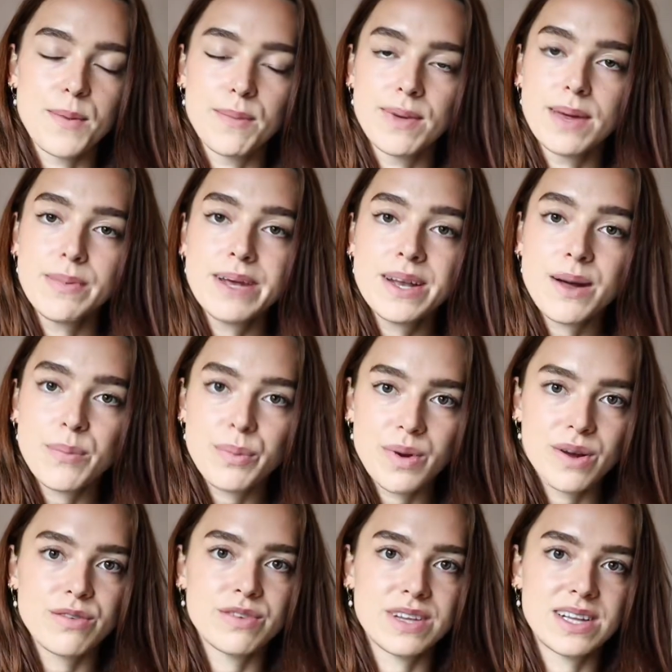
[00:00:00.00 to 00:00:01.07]
Maybe not
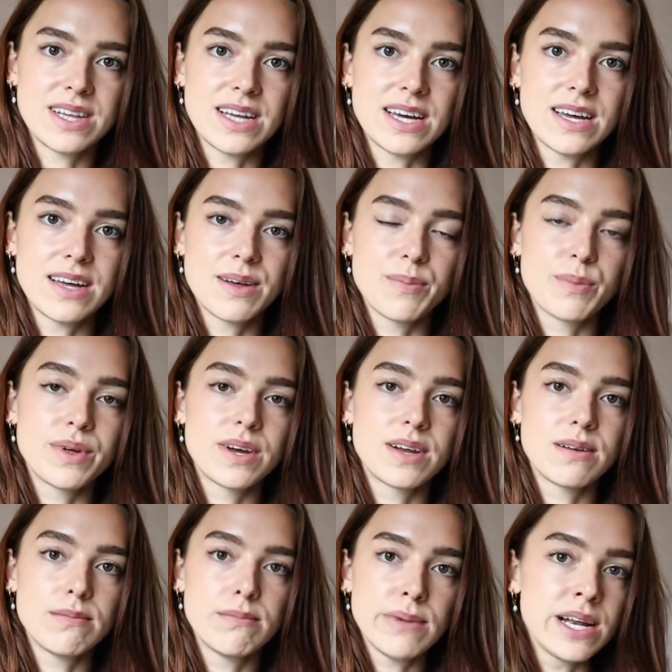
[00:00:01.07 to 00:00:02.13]
perfectly,
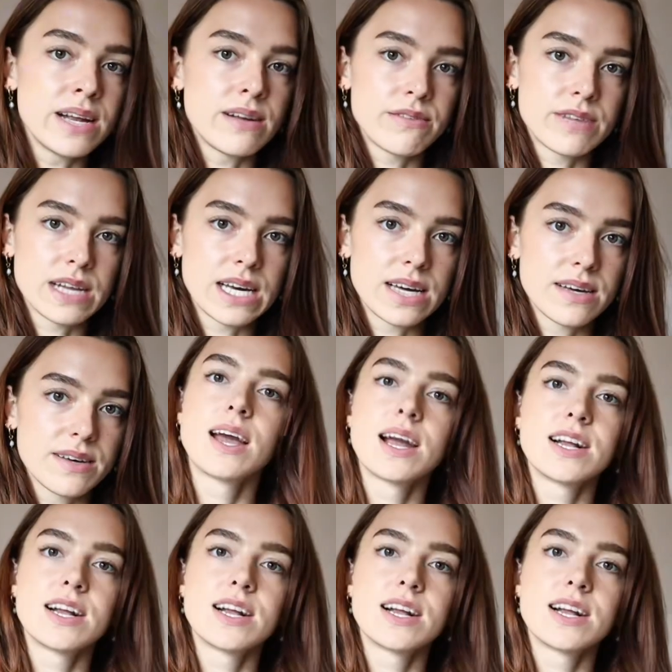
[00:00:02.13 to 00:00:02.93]
but meaningfully.